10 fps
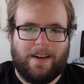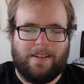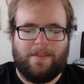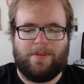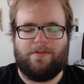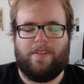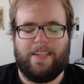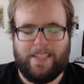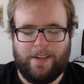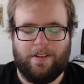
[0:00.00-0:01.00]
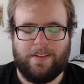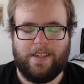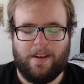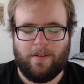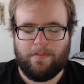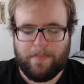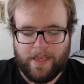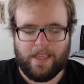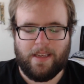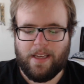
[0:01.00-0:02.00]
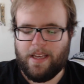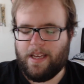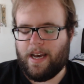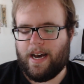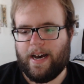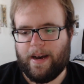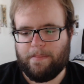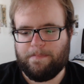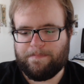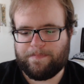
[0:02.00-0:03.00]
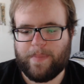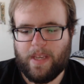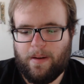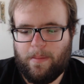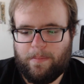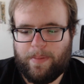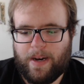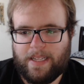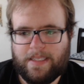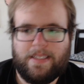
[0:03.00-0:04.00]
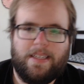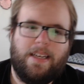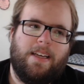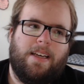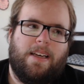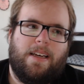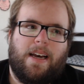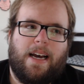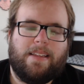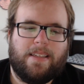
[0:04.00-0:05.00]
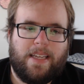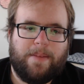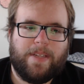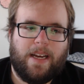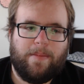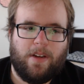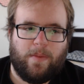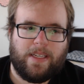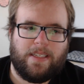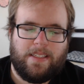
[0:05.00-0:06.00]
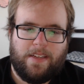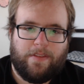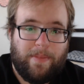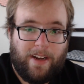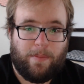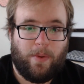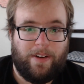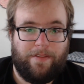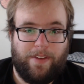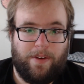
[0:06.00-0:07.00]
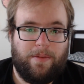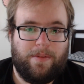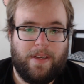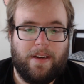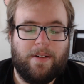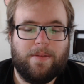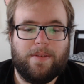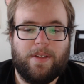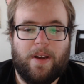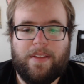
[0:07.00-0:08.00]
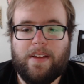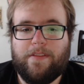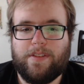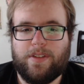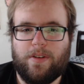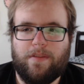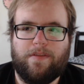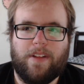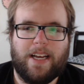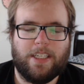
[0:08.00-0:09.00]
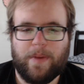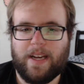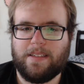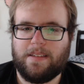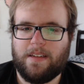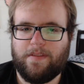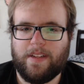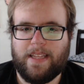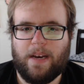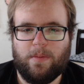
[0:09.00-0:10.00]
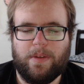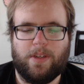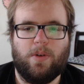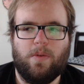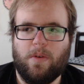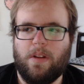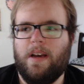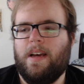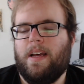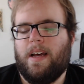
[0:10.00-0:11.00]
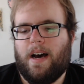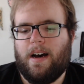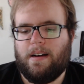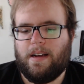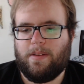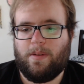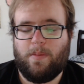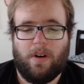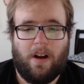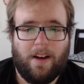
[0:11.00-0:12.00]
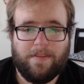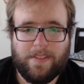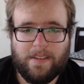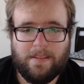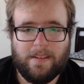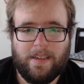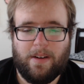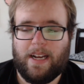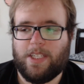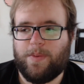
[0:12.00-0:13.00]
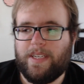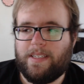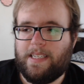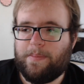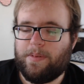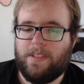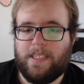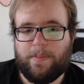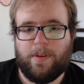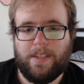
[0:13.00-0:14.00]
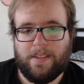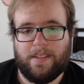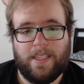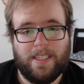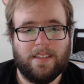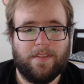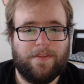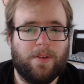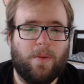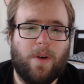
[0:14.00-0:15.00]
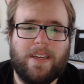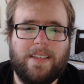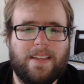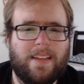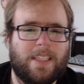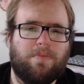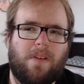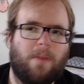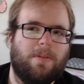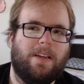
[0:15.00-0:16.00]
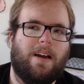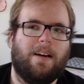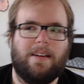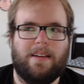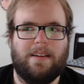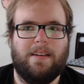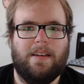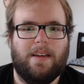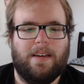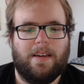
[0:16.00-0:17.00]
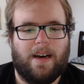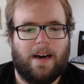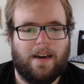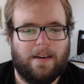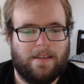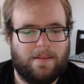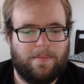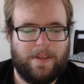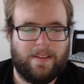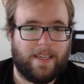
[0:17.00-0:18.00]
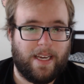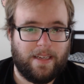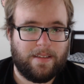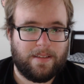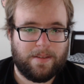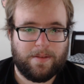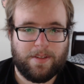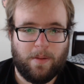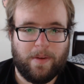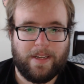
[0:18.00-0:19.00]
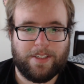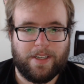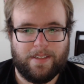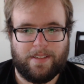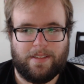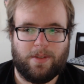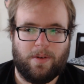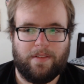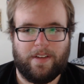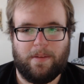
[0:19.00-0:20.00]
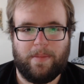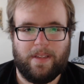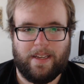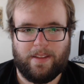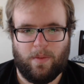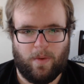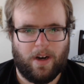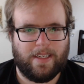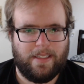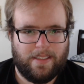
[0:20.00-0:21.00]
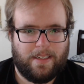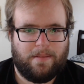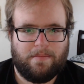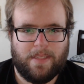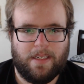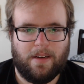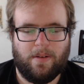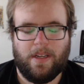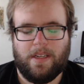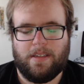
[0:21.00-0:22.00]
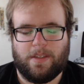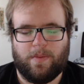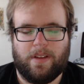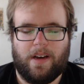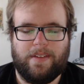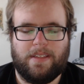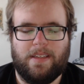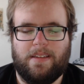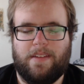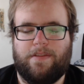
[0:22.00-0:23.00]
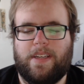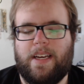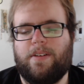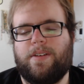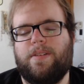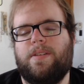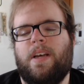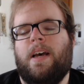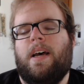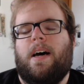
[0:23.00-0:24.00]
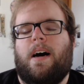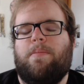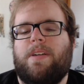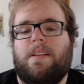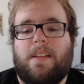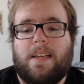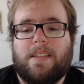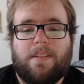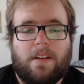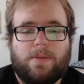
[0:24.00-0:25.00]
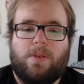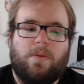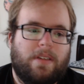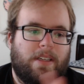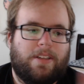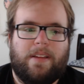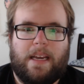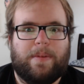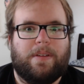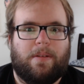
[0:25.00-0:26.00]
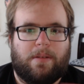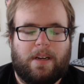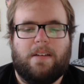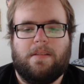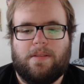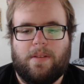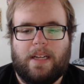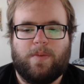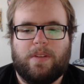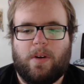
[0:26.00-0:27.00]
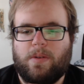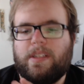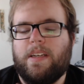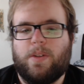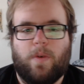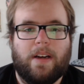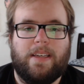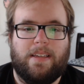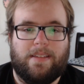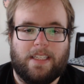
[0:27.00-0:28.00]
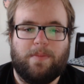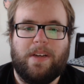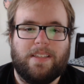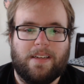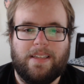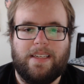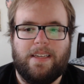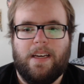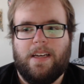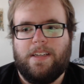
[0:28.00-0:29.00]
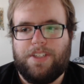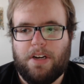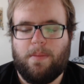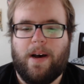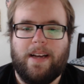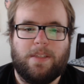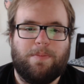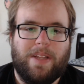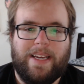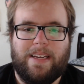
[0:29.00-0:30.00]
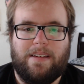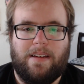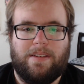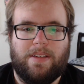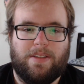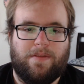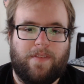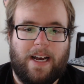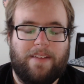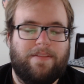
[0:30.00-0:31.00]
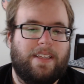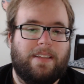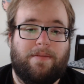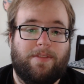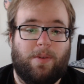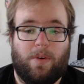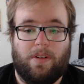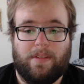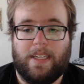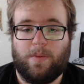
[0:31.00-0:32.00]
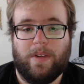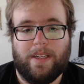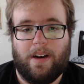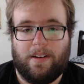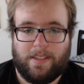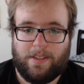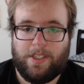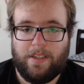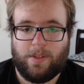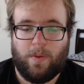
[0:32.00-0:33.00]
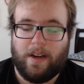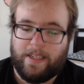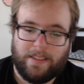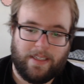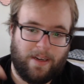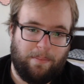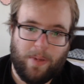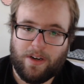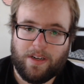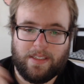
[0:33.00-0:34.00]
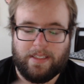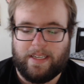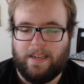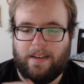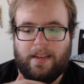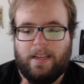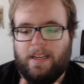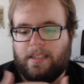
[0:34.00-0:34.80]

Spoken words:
apocalypse right here, you know, me. But at the same time, you know, we get to see it from their point of view, you know? So I think certain flashbacks and stuff like that would be cool a little more often, you know, as we get deeper and deeper into the seasons of Fear the Walking Dead. That's probably not gonna be the case so much, because it's sort of going to be like The Walking Dead, you know, just with obviously the different characters. But nonetheless, I thought it was a cool addition to the episode. Okay, so that's what the whole TEOTWAWKI is. That's basically Jeremiah's plan to survive the end of the world. That's what he calls it, TEOTWAWKI. It's like a book. It's like a